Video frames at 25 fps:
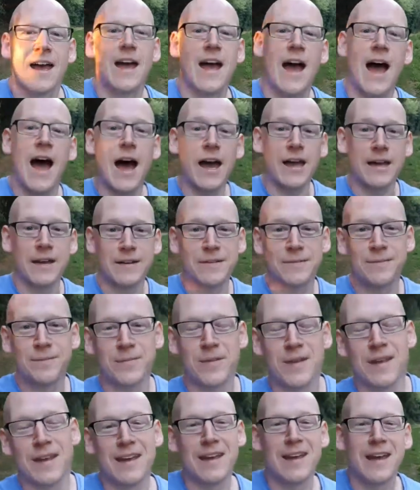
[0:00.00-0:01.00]
Hi,
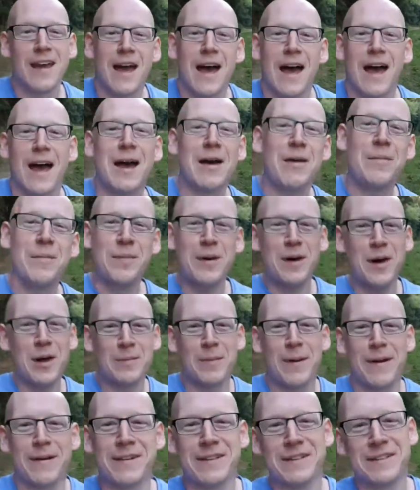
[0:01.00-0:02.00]
I'm Paul
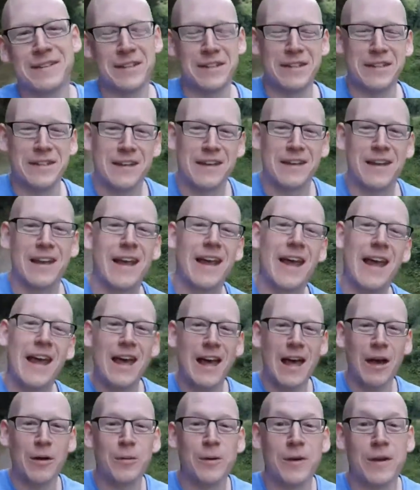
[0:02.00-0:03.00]
Barrington.
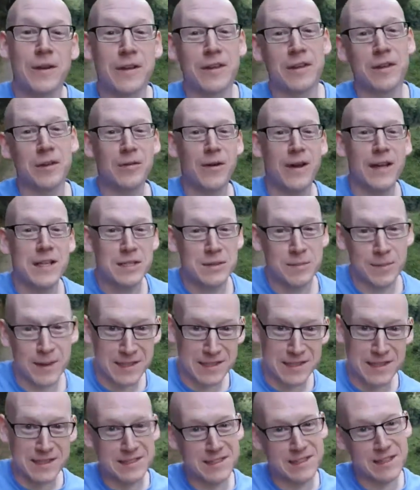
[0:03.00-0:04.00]
I work at the Greater
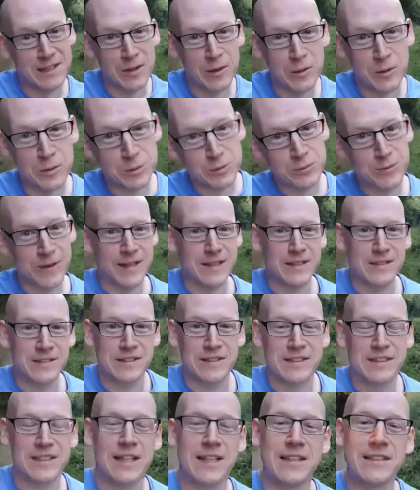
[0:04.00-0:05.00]
Manchester Local
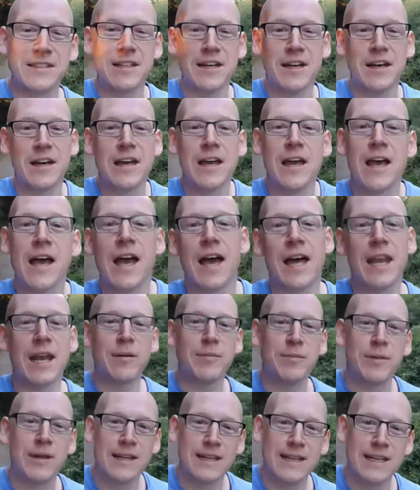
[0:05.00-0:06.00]
Record Centre and
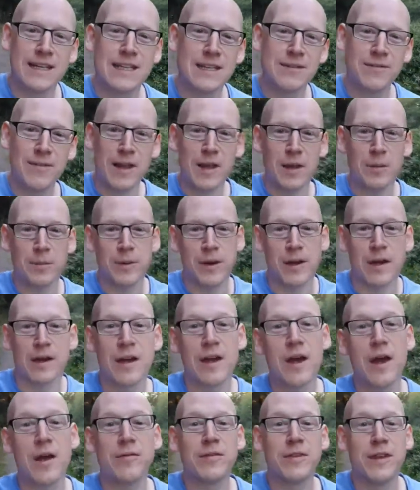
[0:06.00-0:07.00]
I'm the lead developer
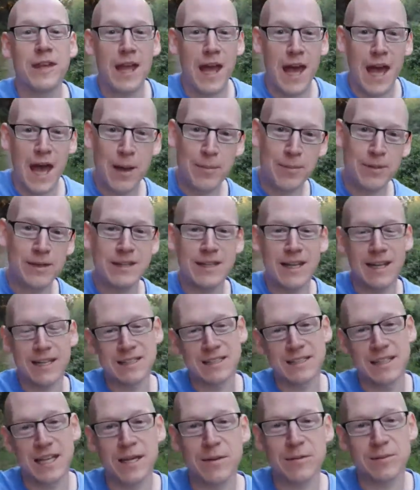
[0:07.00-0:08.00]
of the Carbon
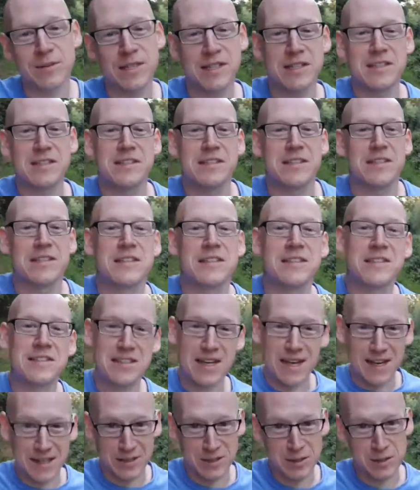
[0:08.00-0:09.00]
Landscape Citizen
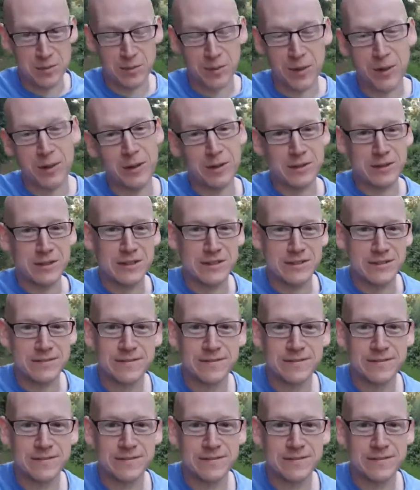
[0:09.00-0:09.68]
Science Portal.